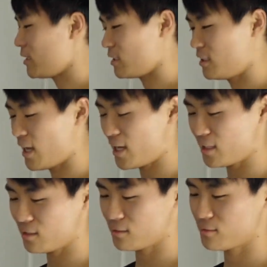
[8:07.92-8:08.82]
got the
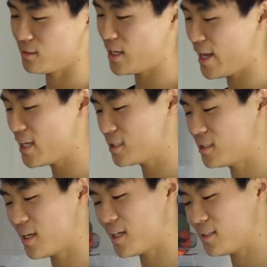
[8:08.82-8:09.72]
ten. I hate
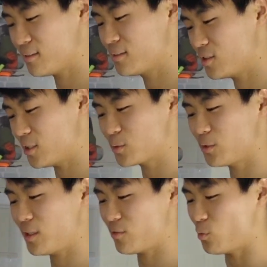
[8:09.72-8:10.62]
the ten, so that's why I
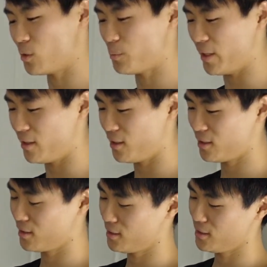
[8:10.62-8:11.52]
only have one pair.
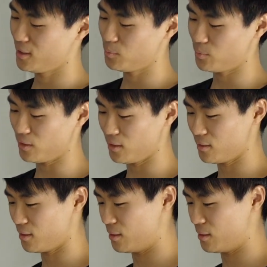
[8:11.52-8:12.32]
But